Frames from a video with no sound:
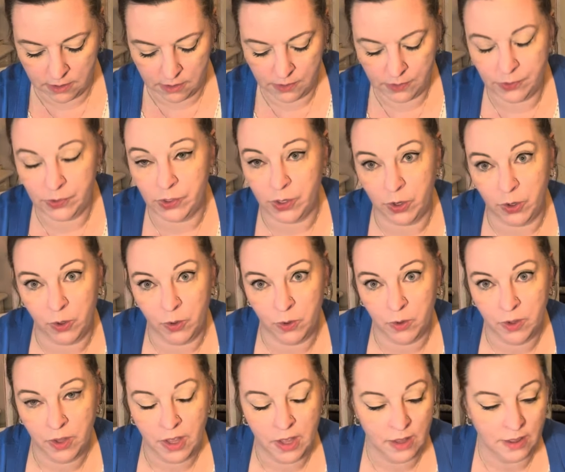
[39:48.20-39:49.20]
so,
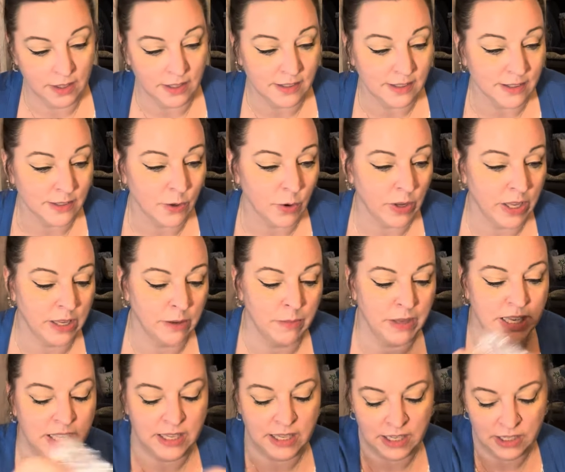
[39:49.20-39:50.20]
this is going in
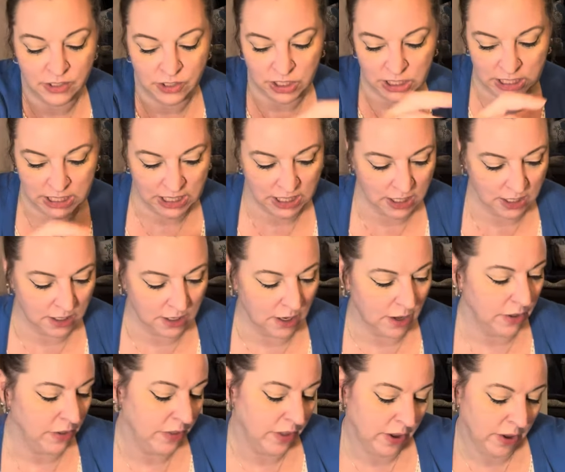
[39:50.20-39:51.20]
my kitchen,
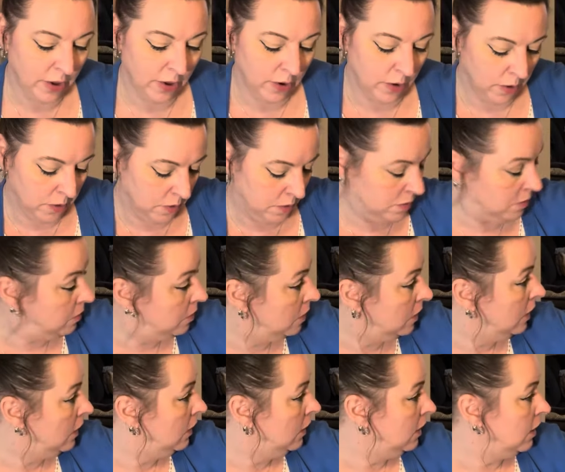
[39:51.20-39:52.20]
although
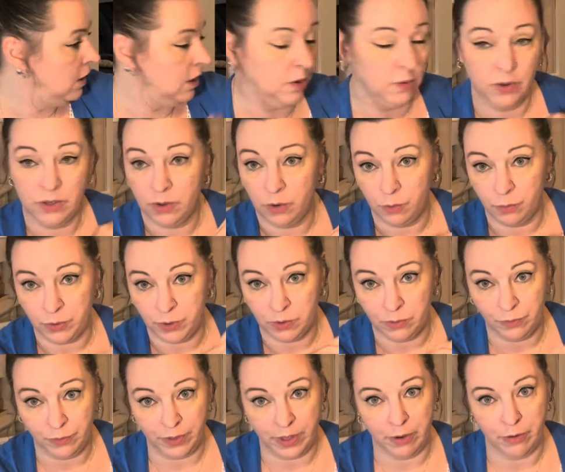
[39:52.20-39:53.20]
it would go
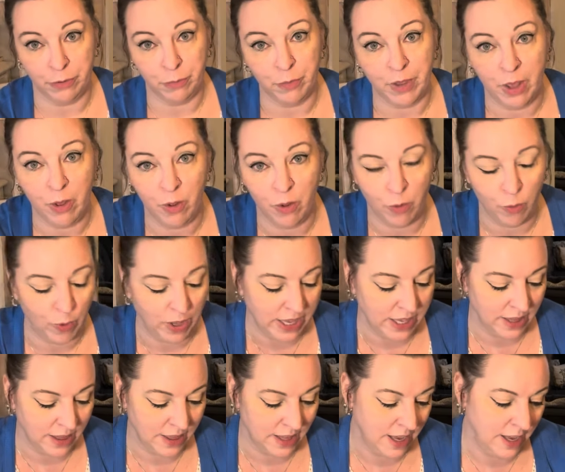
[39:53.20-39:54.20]
beautifully with my whole
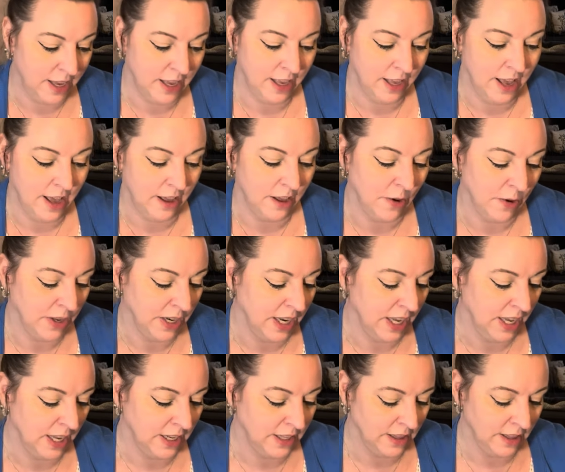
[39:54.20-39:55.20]
white thing I got going
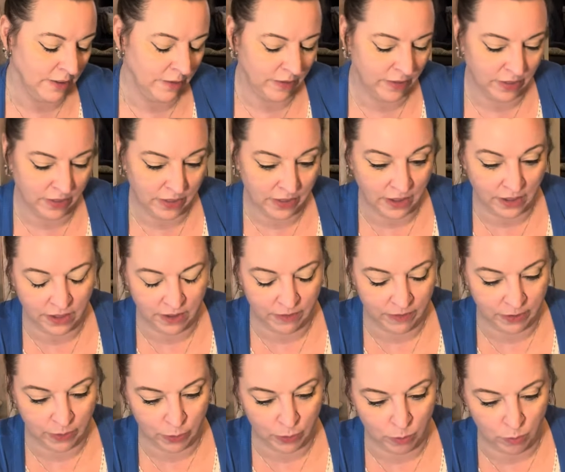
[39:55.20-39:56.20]
on in the, the
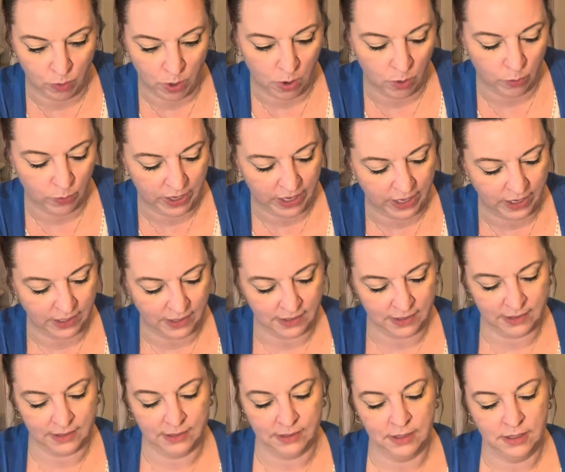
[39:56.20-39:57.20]
living room
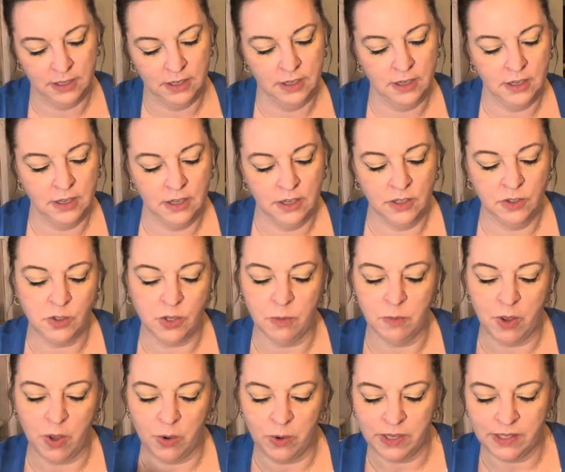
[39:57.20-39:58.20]
always. So
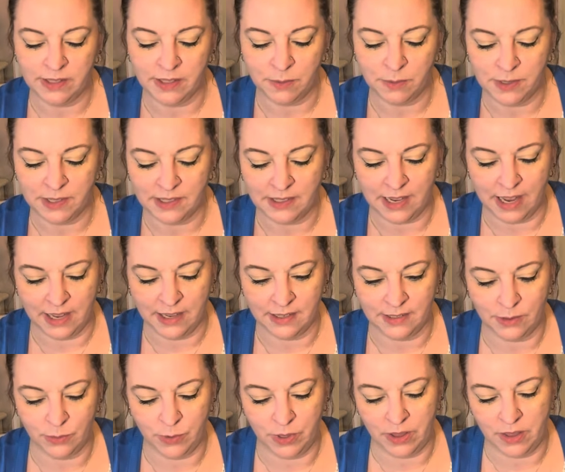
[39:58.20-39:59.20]
I'm always
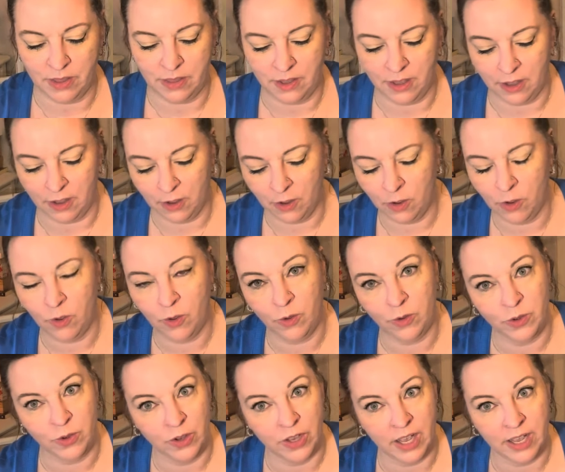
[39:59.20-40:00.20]
obsessed with the, oh,
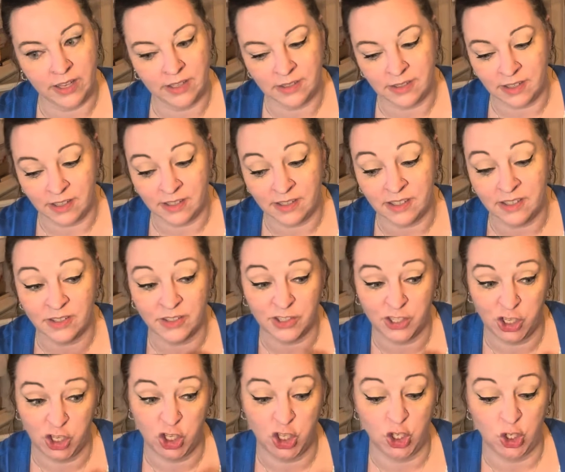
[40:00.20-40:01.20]
you guys, this
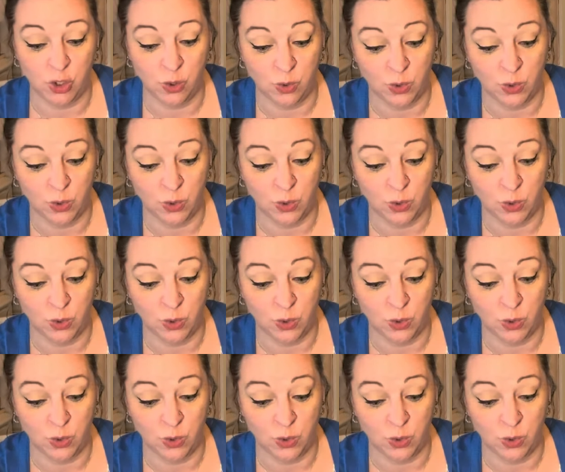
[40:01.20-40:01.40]
is huge,